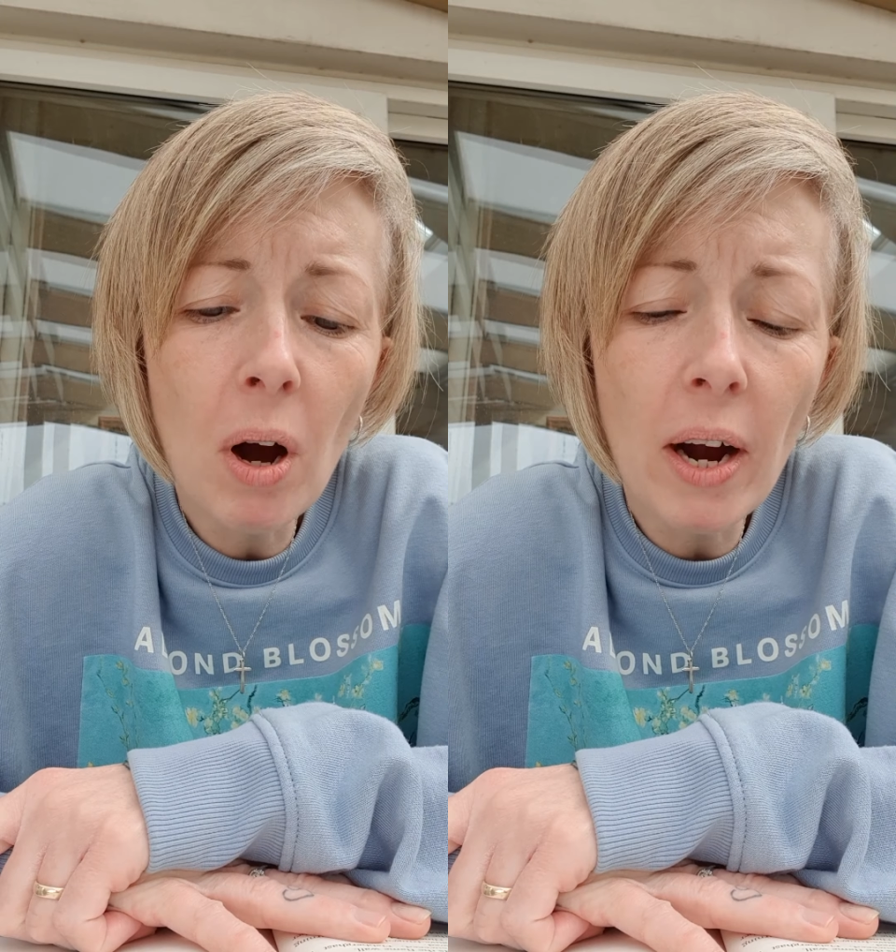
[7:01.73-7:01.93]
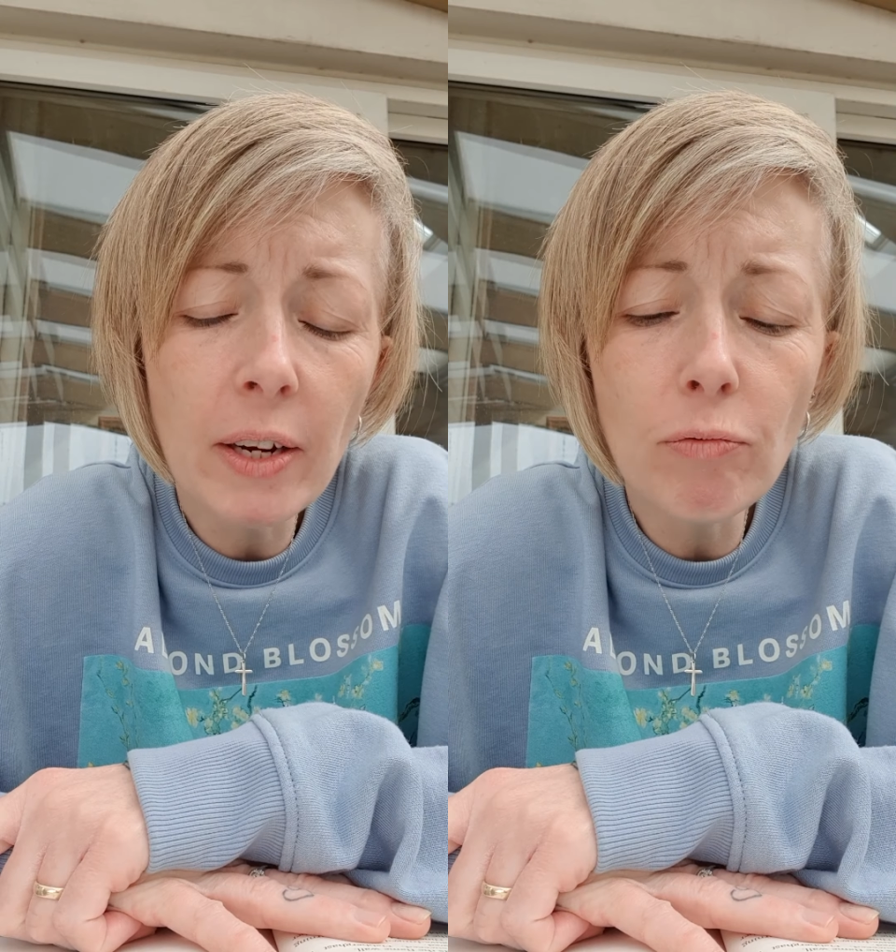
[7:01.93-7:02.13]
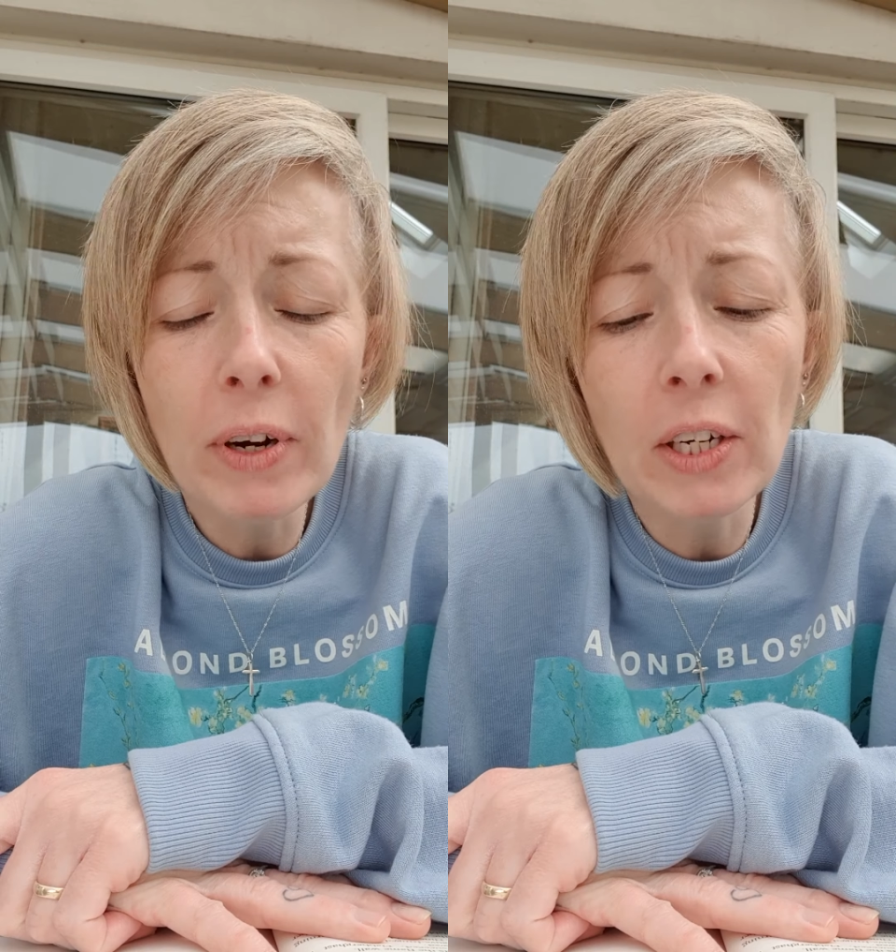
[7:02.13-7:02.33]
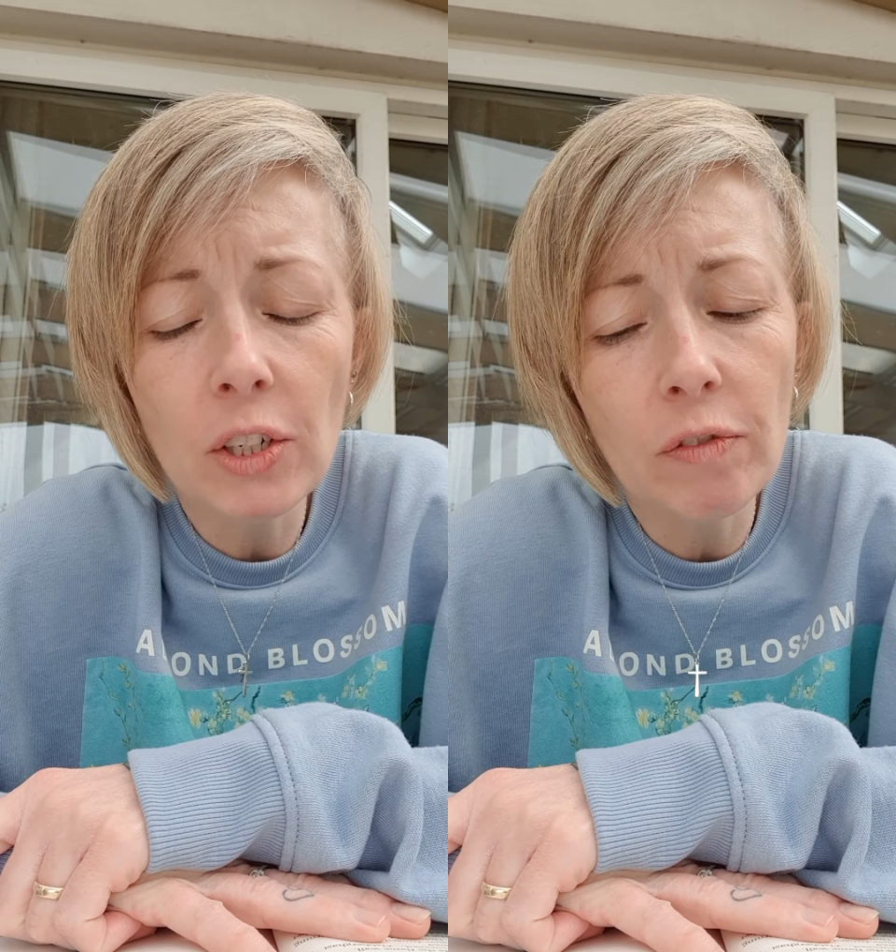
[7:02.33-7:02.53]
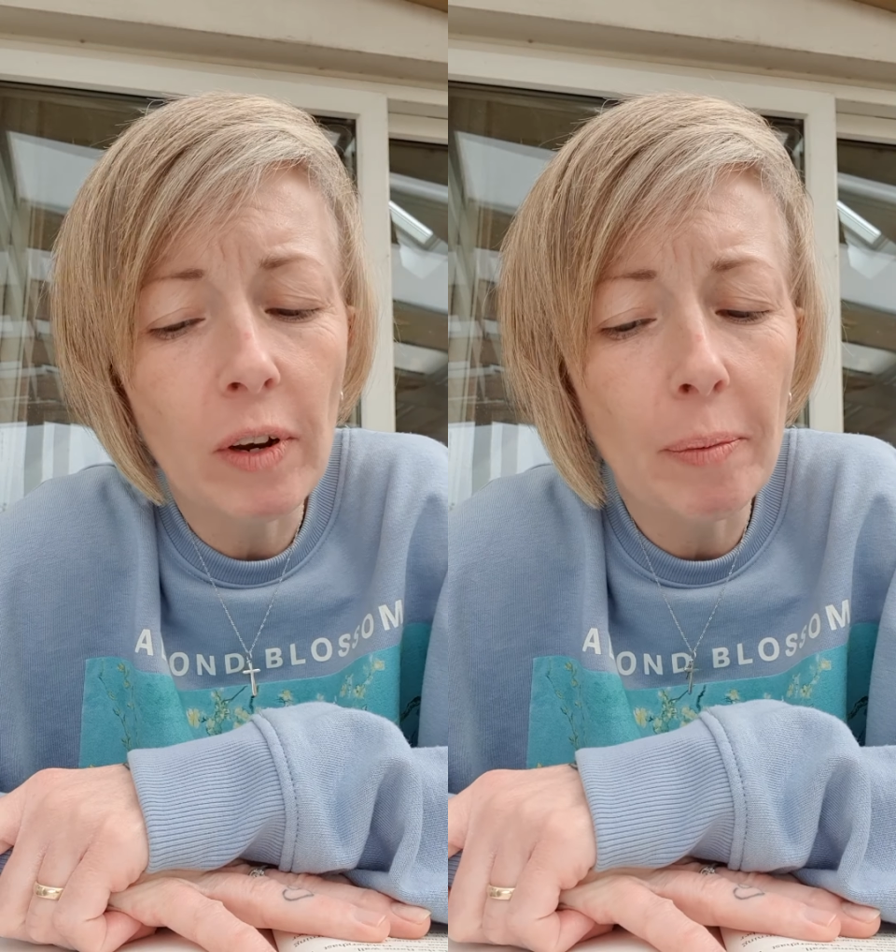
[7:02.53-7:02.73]
my
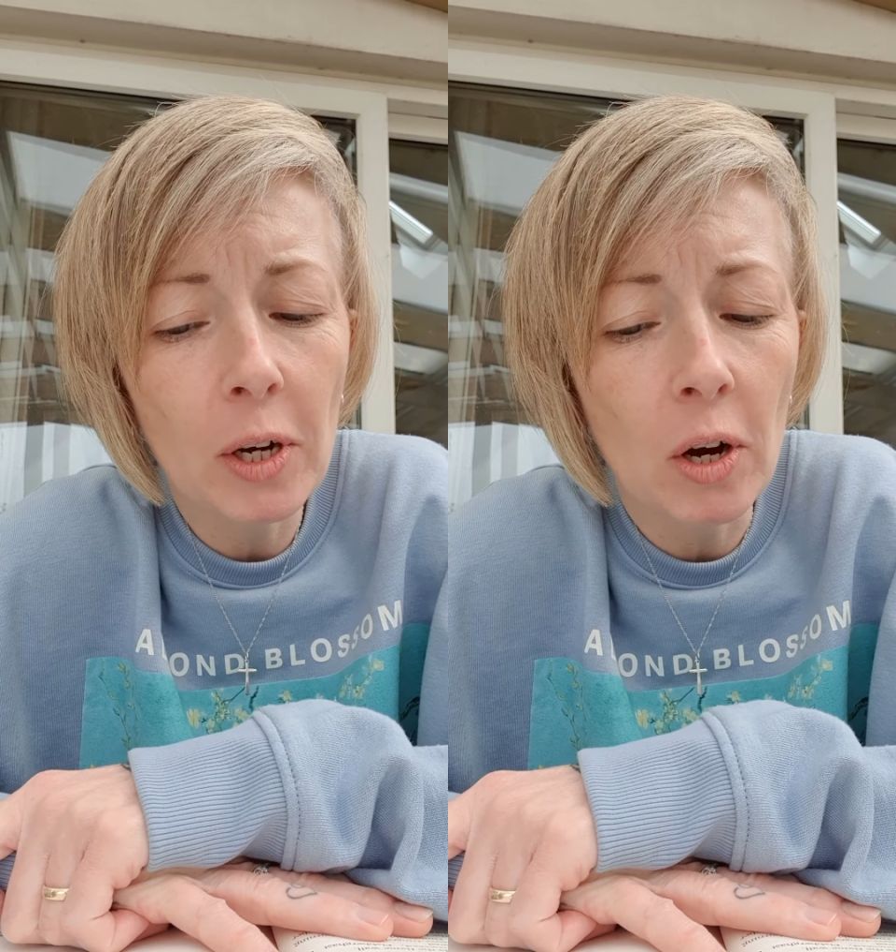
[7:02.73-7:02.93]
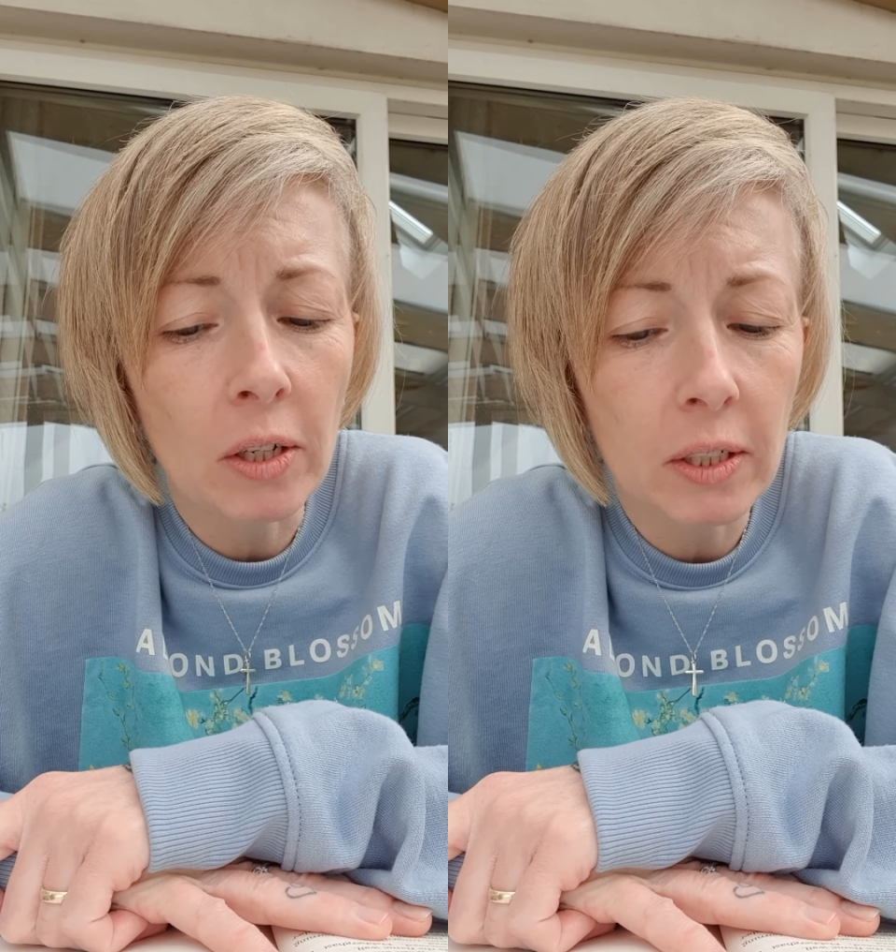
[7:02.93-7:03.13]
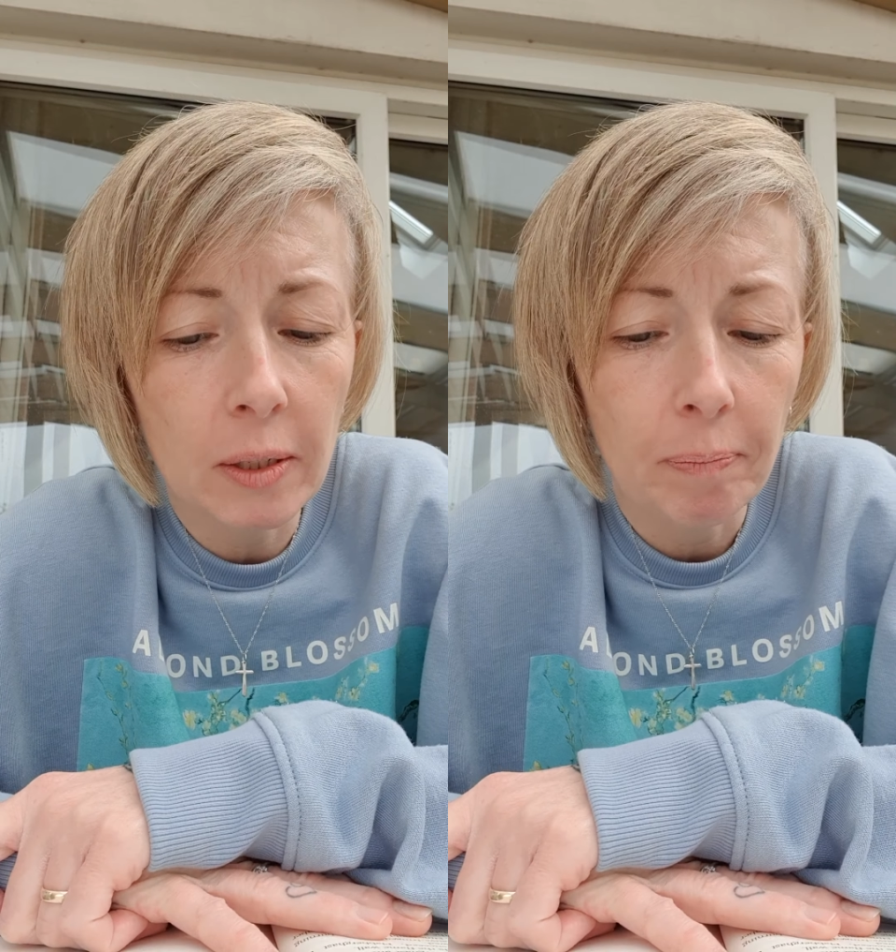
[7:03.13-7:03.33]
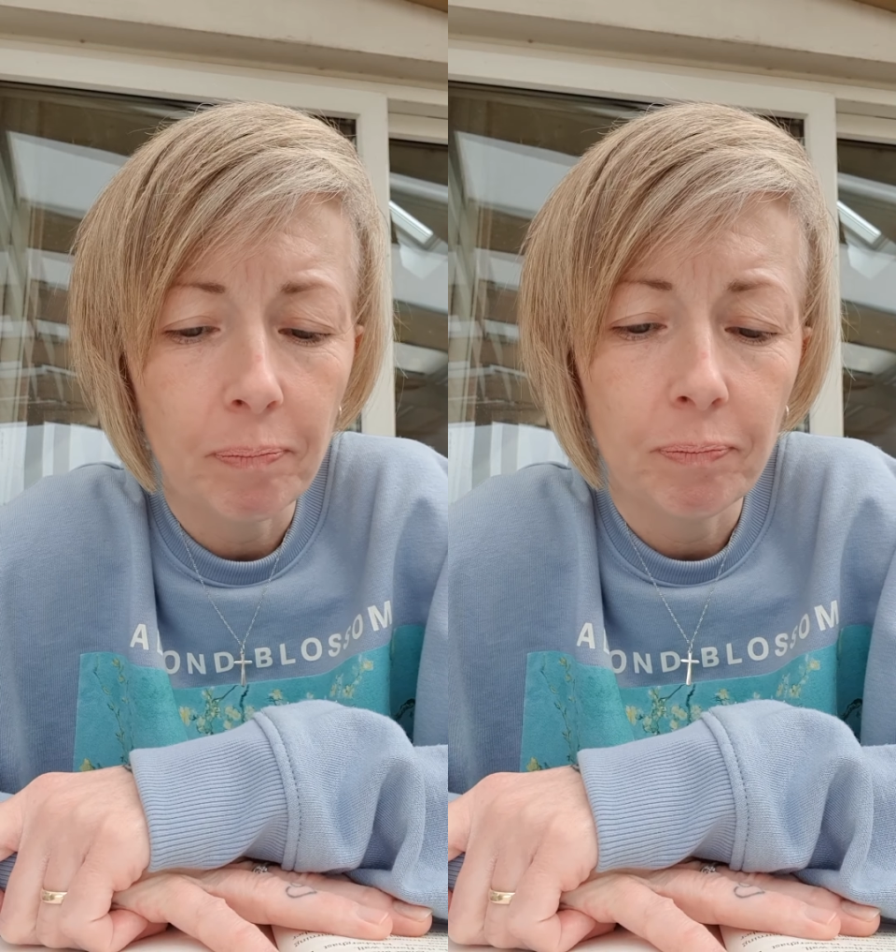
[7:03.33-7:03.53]
reach, Flabbergast.